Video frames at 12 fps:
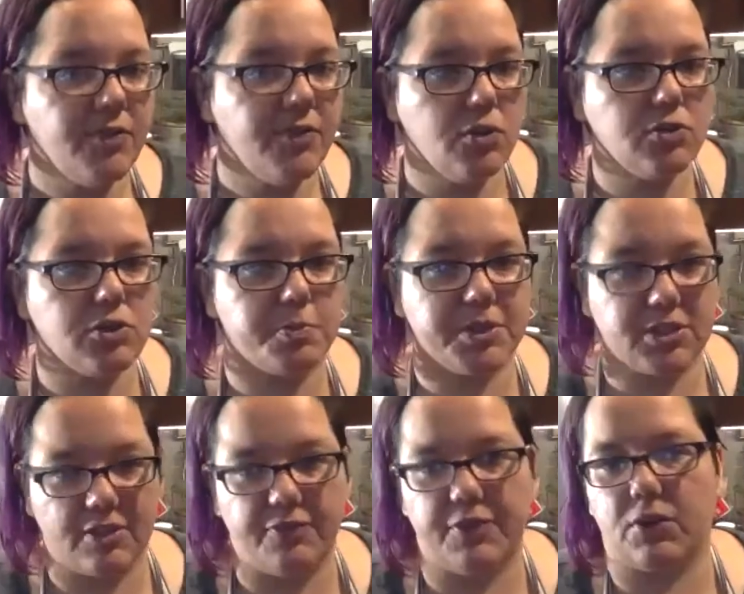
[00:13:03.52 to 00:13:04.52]
you
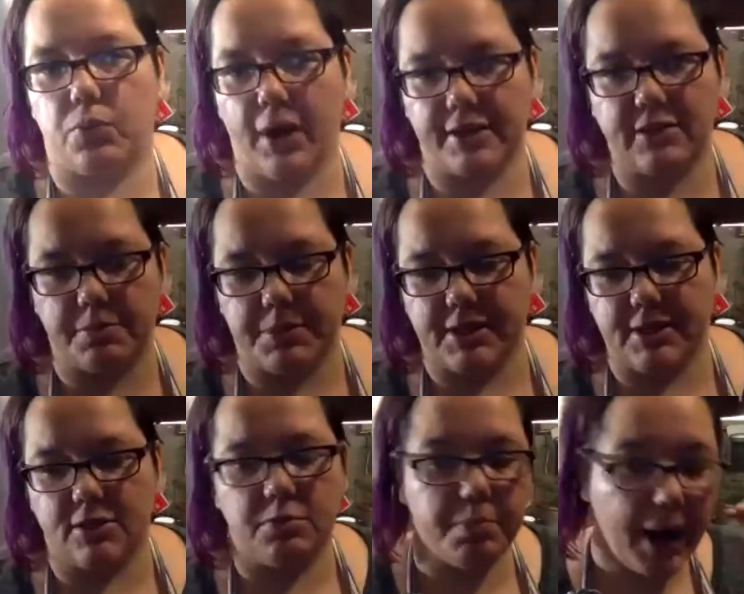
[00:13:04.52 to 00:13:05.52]
specific
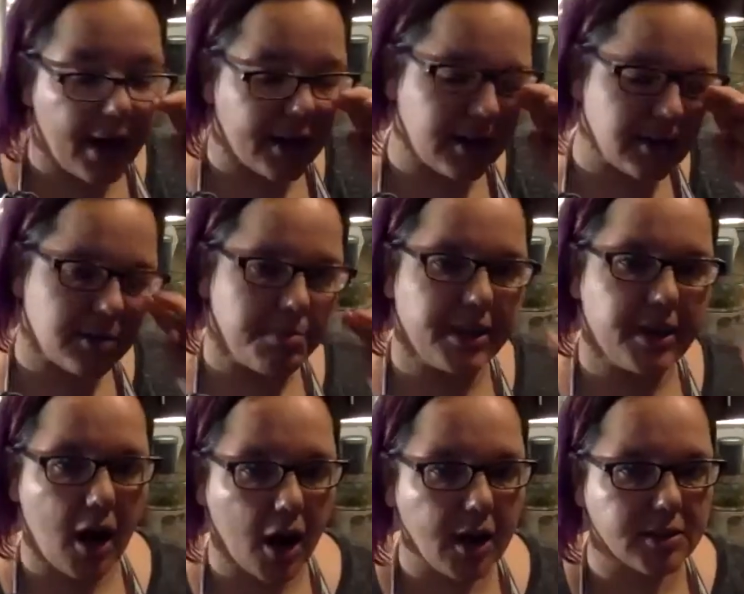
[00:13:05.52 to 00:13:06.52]
recipes, but
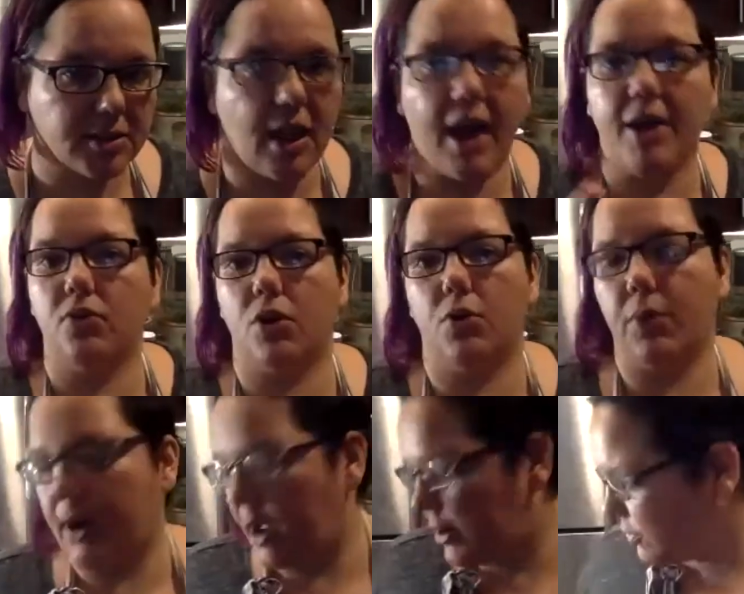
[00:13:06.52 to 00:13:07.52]
because I don't know what
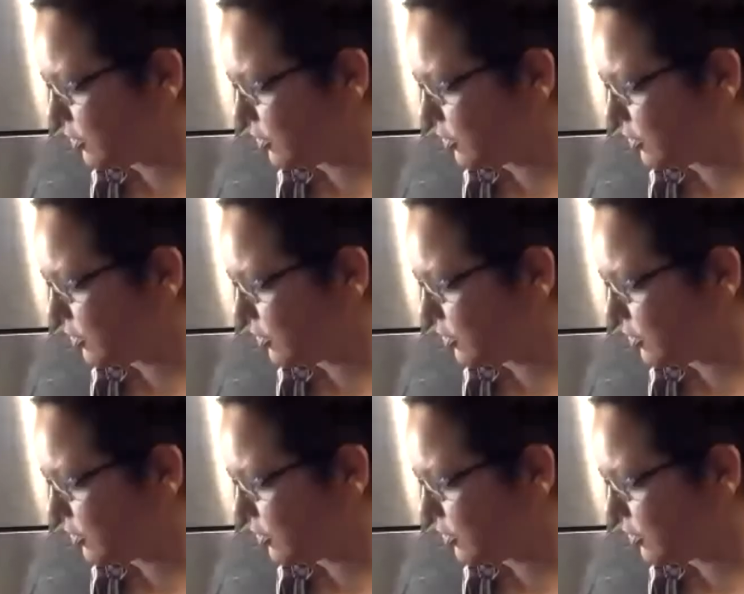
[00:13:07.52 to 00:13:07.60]
kind of